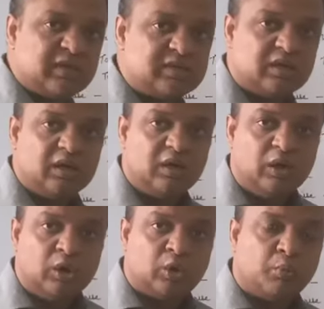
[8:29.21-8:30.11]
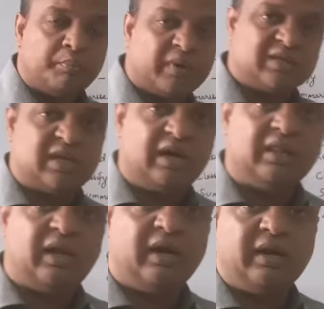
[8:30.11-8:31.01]
is to
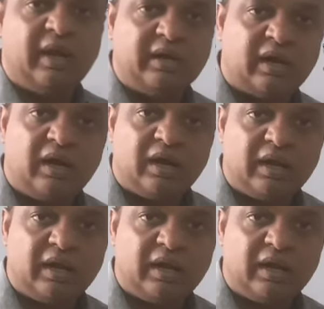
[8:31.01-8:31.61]
present that data